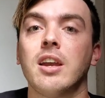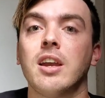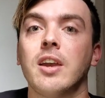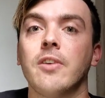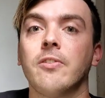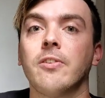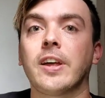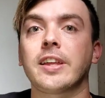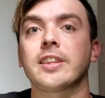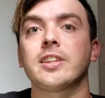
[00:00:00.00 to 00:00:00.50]
If
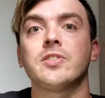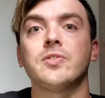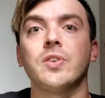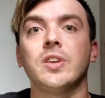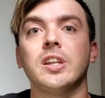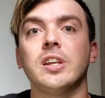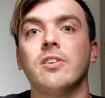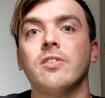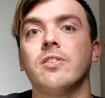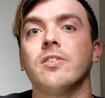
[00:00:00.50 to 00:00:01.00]
you like this
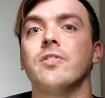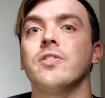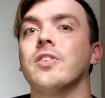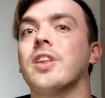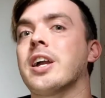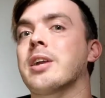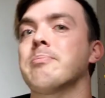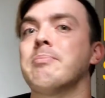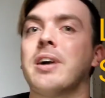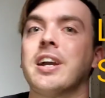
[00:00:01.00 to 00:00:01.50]
video, if you
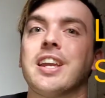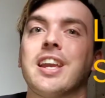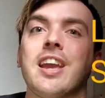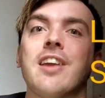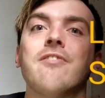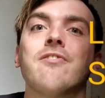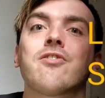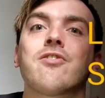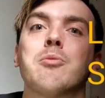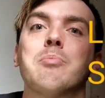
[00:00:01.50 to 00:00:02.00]
like my
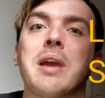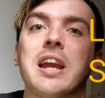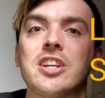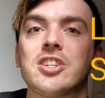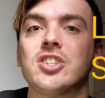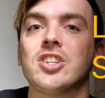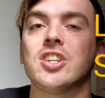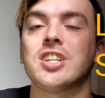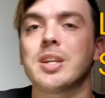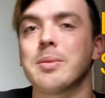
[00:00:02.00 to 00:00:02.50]

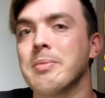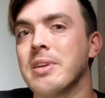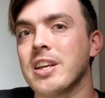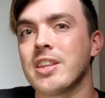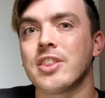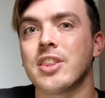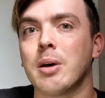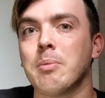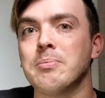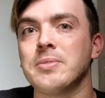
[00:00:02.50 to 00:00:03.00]
information, give me a
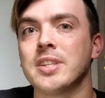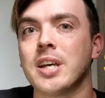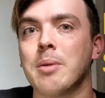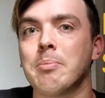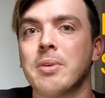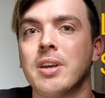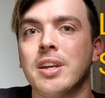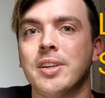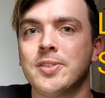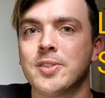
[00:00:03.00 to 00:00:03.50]
thumbs
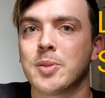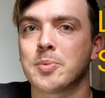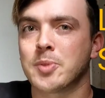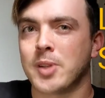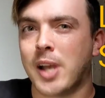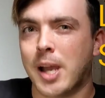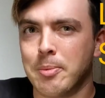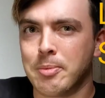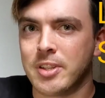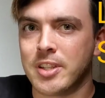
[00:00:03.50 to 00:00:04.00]
up,
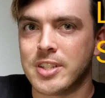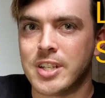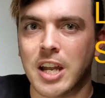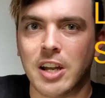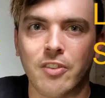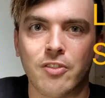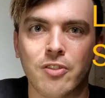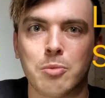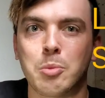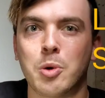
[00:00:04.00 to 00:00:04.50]
subscribe to the channel
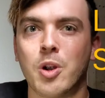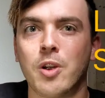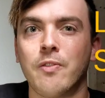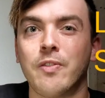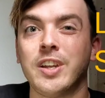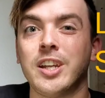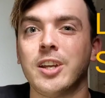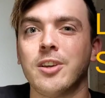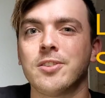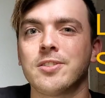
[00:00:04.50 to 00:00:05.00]
for more
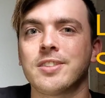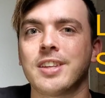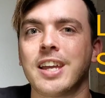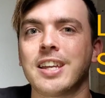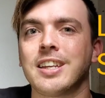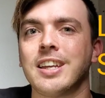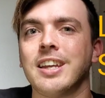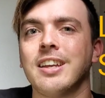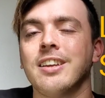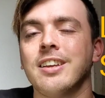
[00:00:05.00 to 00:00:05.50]
videos
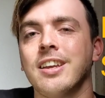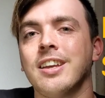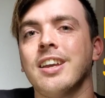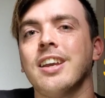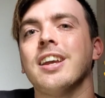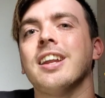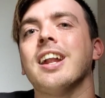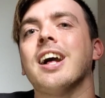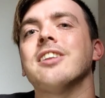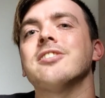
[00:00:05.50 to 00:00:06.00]
like it,
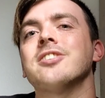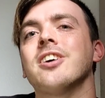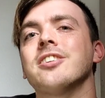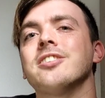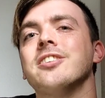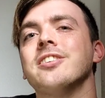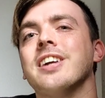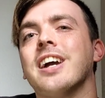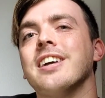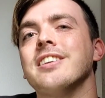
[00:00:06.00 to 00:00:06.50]
and I'll talk to
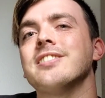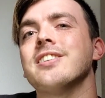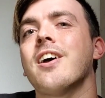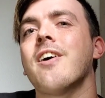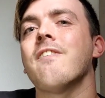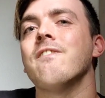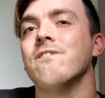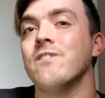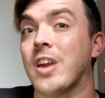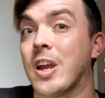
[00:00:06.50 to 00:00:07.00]
you guys
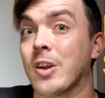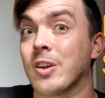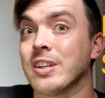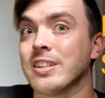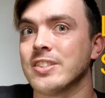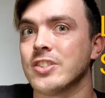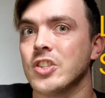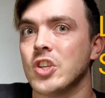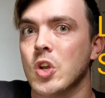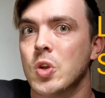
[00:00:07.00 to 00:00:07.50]
very
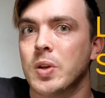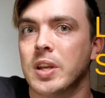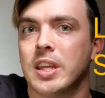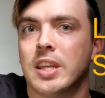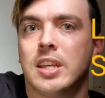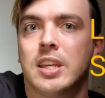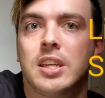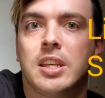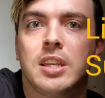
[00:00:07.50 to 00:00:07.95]
soon.